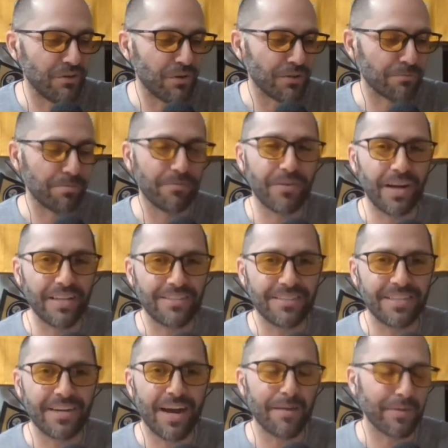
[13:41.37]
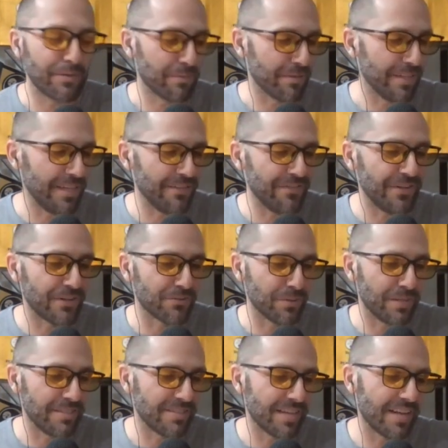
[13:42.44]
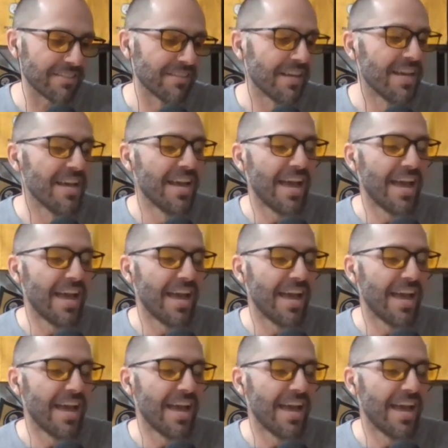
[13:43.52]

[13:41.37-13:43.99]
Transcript: who always provides the comic relief. Here's what he says.